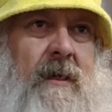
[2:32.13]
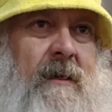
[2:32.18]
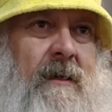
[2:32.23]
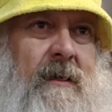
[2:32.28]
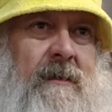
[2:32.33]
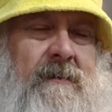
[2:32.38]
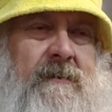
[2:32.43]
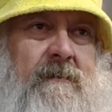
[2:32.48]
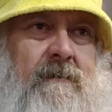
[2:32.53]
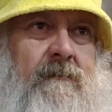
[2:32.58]
got
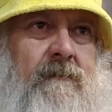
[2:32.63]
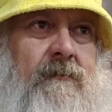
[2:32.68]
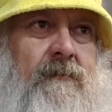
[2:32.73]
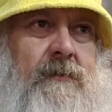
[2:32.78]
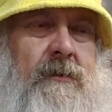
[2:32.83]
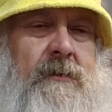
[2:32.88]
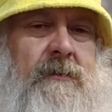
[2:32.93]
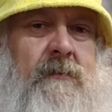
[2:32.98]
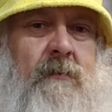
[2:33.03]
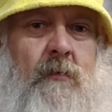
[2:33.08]
like
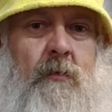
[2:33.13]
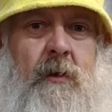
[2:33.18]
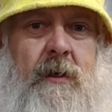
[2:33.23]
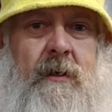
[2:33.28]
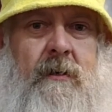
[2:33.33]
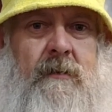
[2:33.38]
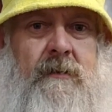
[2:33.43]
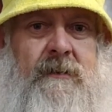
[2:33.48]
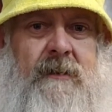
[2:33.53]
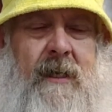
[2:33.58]
some
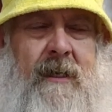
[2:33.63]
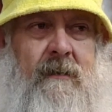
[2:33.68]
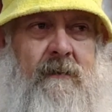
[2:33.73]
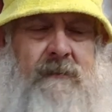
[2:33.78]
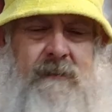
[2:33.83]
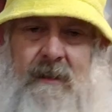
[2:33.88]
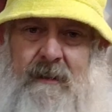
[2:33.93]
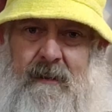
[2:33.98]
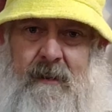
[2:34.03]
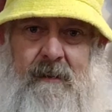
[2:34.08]
weird
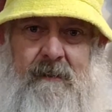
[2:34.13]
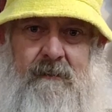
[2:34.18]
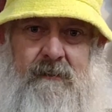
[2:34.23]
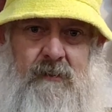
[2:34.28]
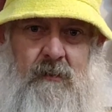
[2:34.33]
sounds. And